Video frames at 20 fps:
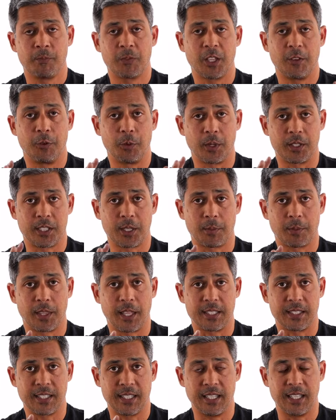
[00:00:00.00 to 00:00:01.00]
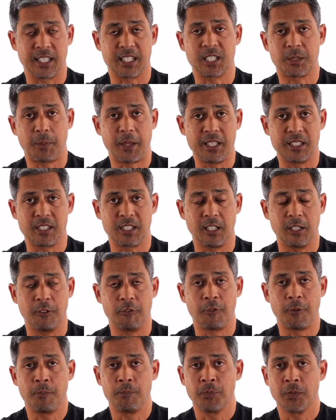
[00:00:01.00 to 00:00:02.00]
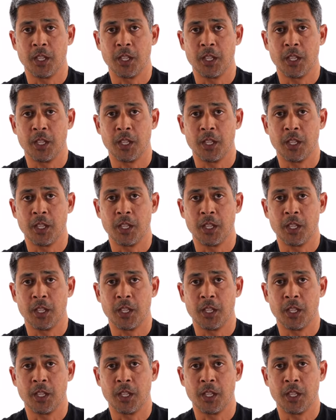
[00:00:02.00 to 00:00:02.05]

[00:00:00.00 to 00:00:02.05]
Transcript: If you want something that's inexpensive,